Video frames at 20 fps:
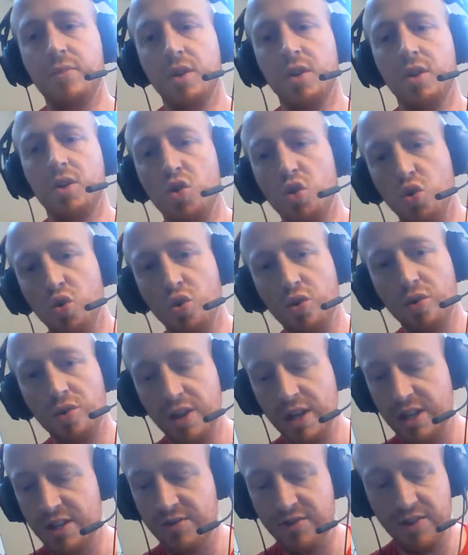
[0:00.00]
Cool.
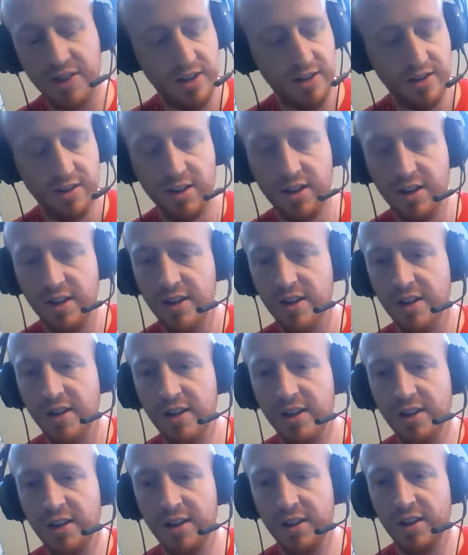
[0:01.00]
Thanks, Finn.
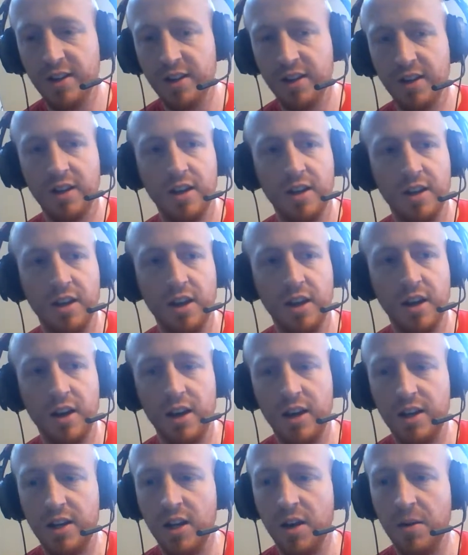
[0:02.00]
All
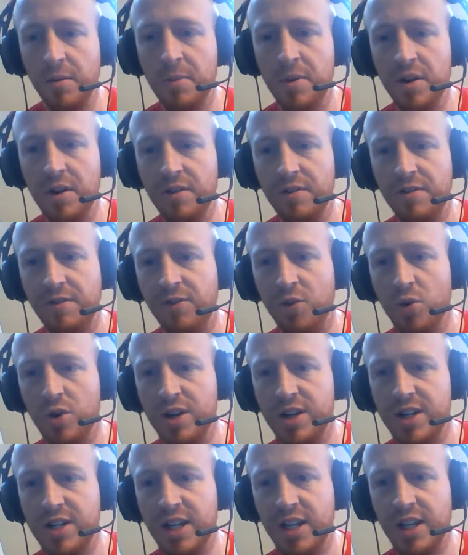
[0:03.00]
right, number
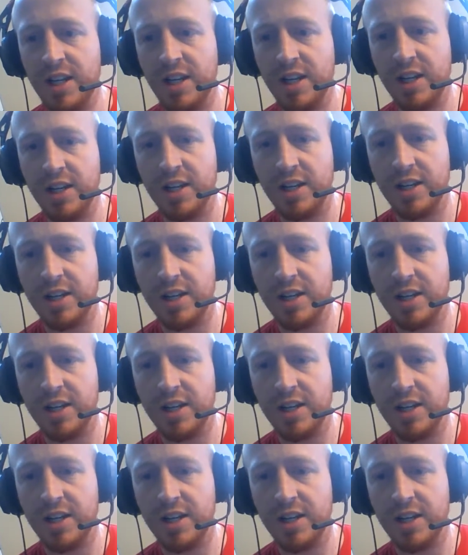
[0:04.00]
14.